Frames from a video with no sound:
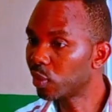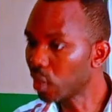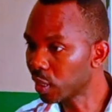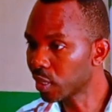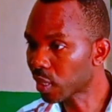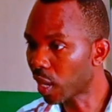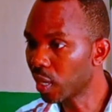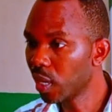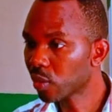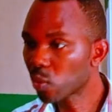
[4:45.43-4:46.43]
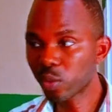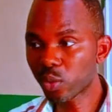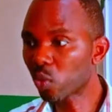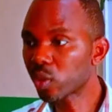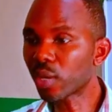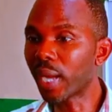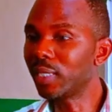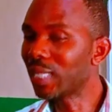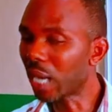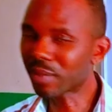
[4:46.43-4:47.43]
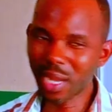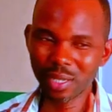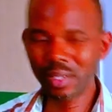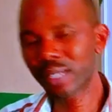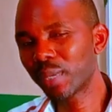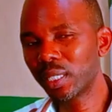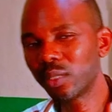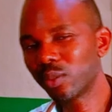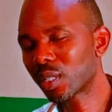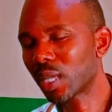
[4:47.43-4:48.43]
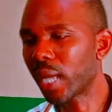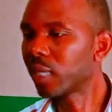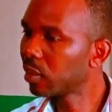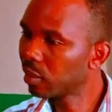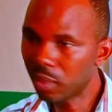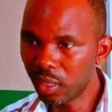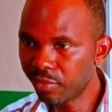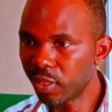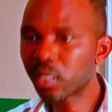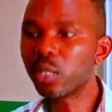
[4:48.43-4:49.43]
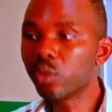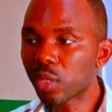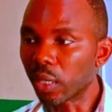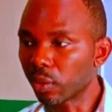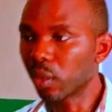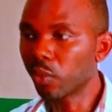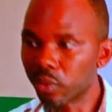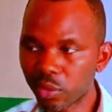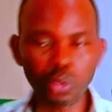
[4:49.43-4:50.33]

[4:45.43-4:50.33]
Do you understand? So once you are in doubt, this spelling is like, leave it, use another one.